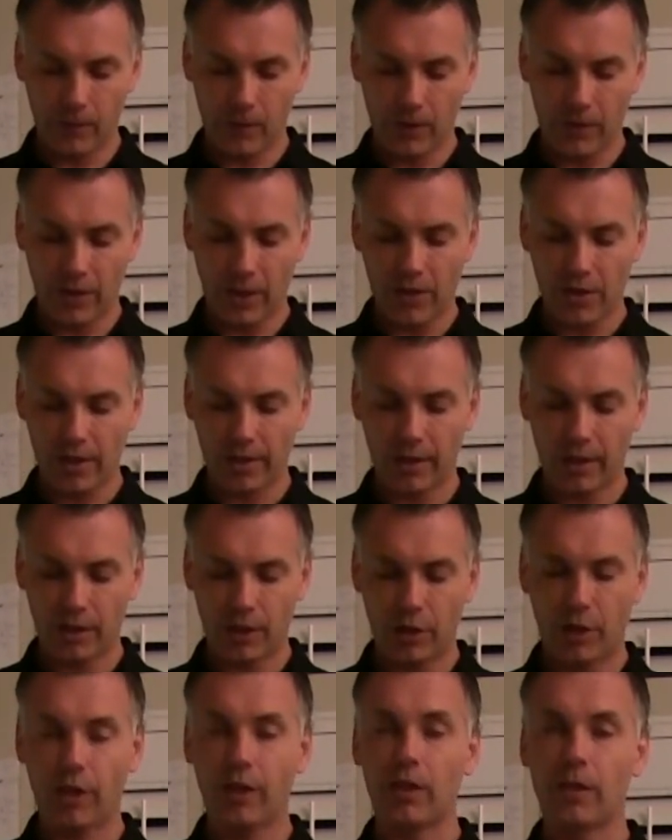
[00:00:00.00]
essentially the
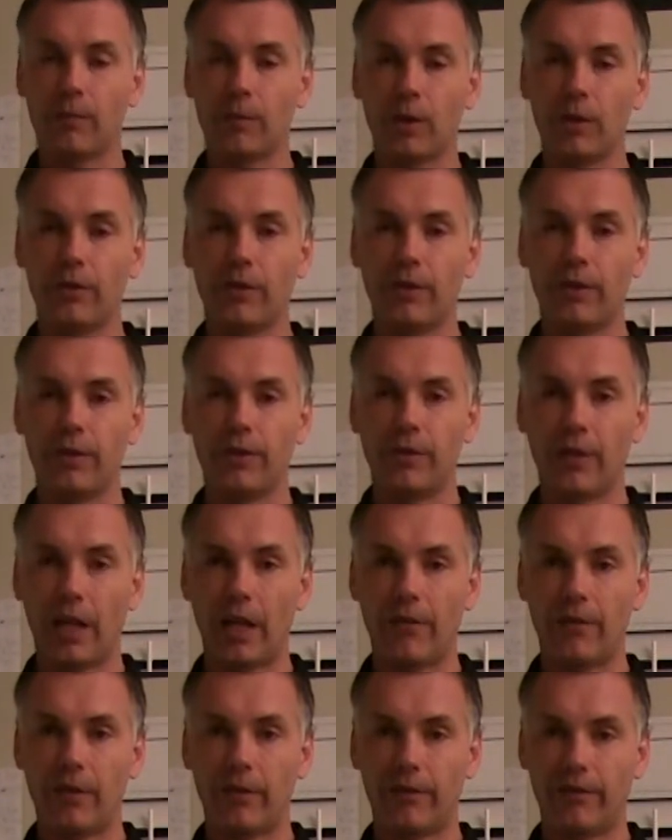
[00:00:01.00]
kernel-mode
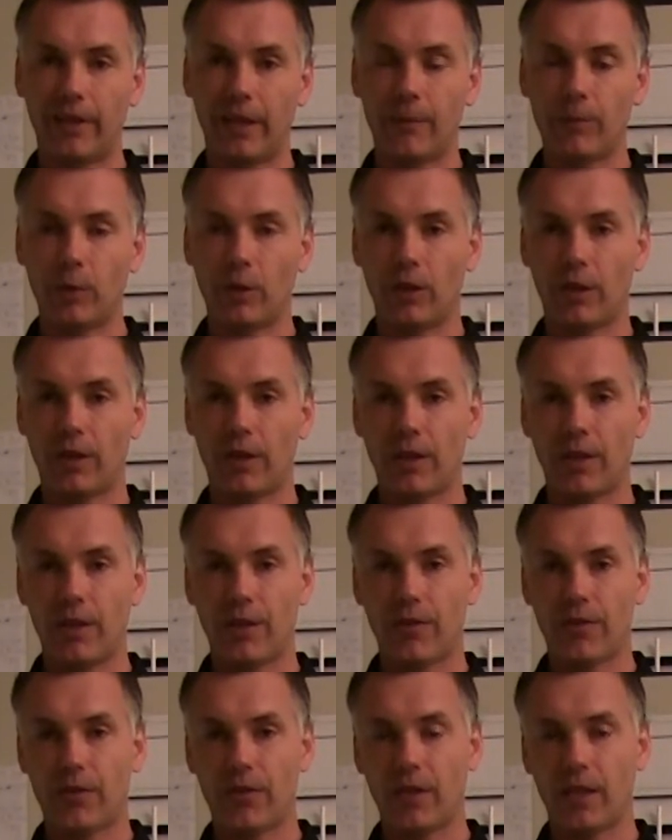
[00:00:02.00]
driver framework
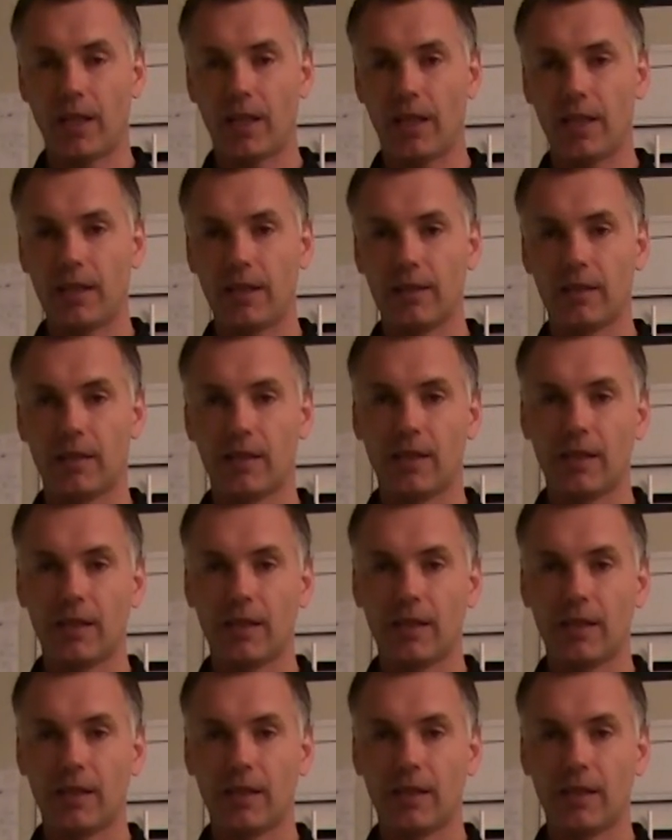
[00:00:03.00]
is a